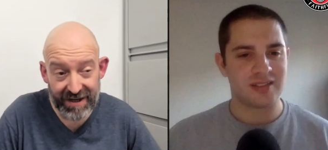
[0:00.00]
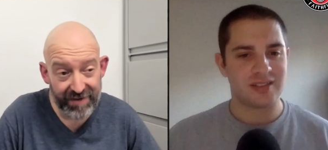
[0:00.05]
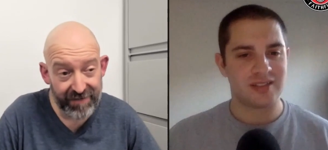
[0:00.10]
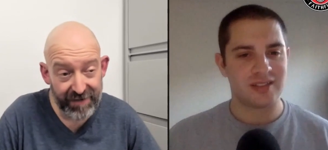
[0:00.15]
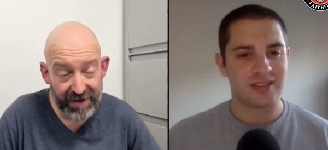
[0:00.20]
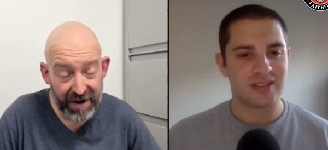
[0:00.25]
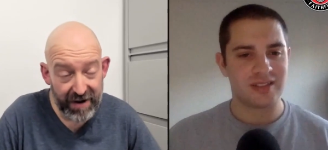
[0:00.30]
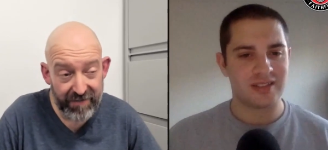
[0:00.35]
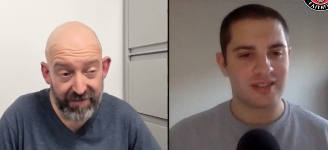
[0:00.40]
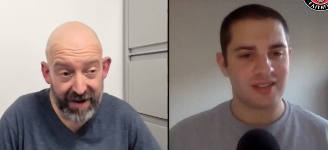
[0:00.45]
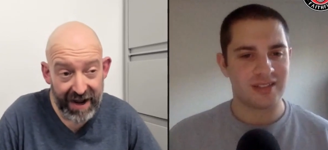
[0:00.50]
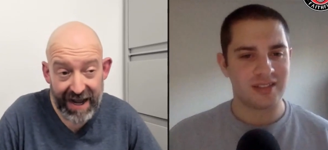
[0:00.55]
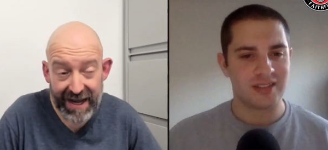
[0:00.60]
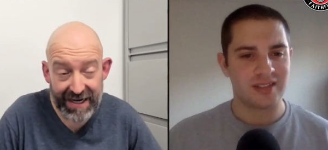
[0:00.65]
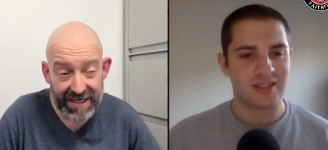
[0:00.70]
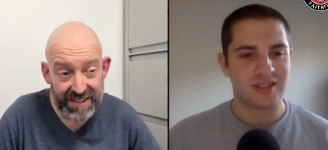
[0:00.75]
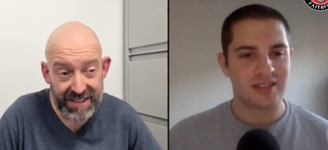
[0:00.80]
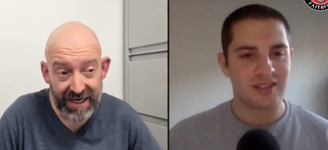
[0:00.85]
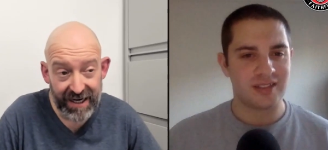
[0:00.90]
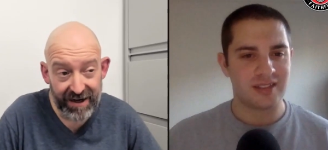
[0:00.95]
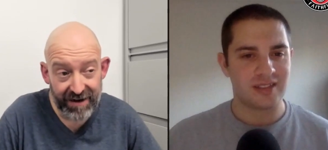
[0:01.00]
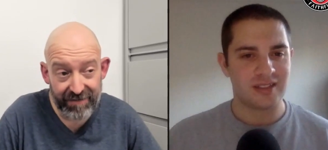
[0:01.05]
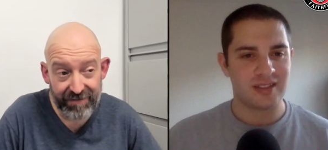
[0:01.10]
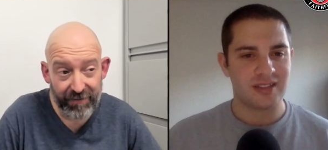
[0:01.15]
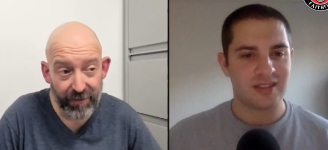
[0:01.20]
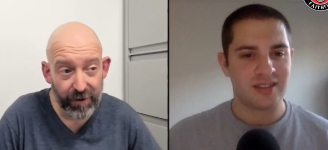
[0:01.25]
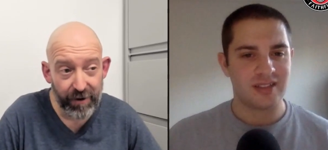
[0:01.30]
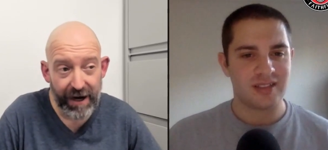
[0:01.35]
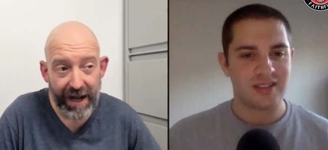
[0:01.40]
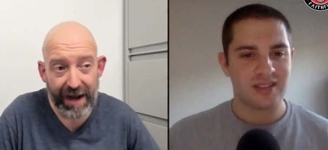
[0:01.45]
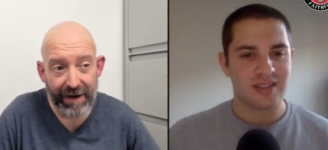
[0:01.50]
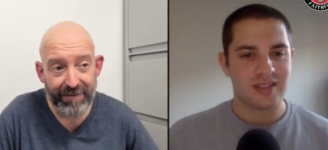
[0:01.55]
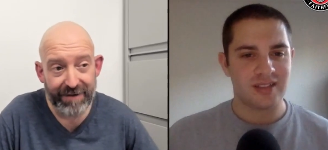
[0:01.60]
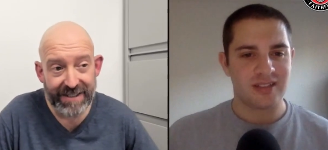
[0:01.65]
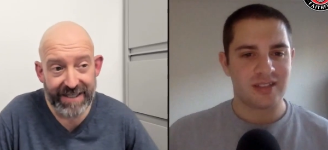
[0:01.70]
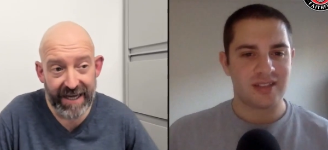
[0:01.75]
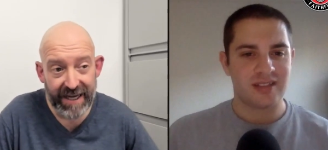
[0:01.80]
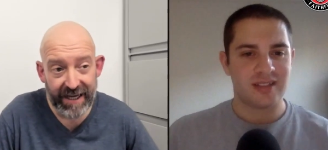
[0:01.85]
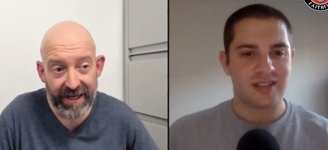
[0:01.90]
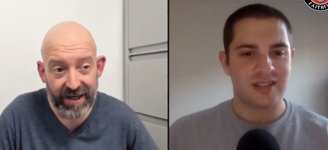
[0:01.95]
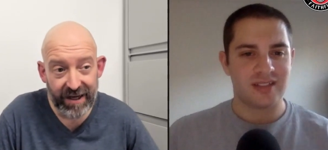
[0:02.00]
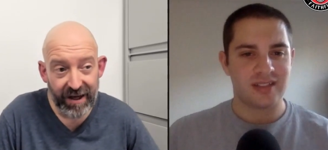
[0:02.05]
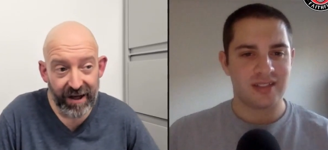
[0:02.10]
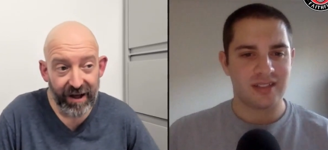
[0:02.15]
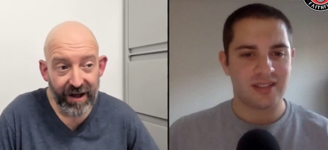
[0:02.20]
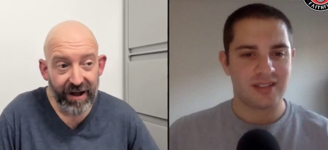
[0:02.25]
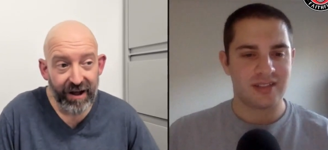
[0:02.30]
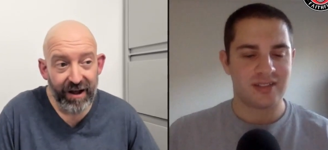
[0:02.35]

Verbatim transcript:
Speaker 1: if if I had to sign up for it, I would take,